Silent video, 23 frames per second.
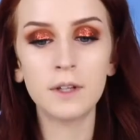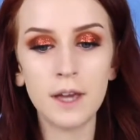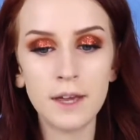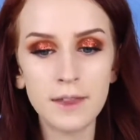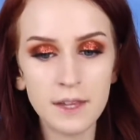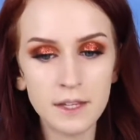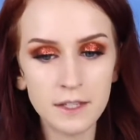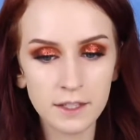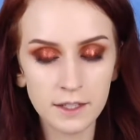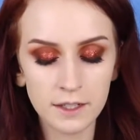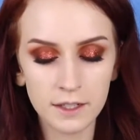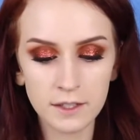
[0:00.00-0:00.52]
And
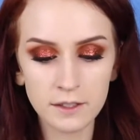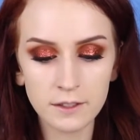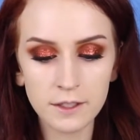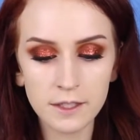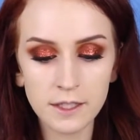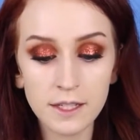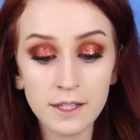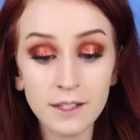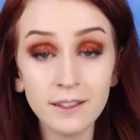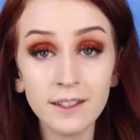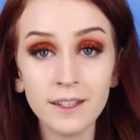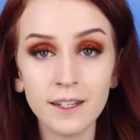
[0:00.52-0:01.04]
then to
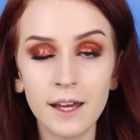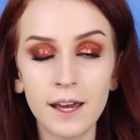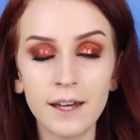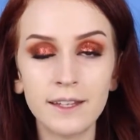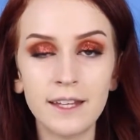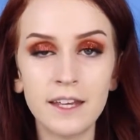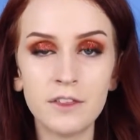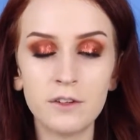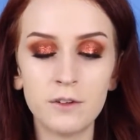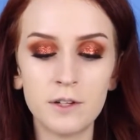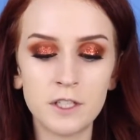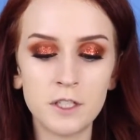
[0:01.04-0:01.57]
conceal and
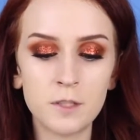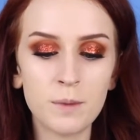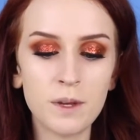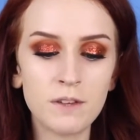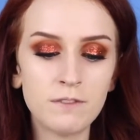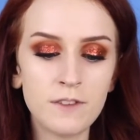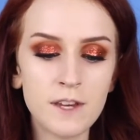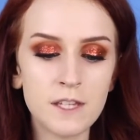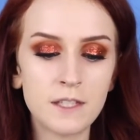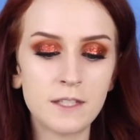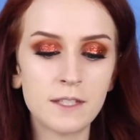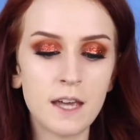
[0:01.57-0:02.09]
highlight the rest of my
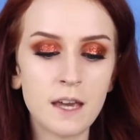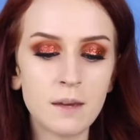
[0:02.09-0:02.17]
face,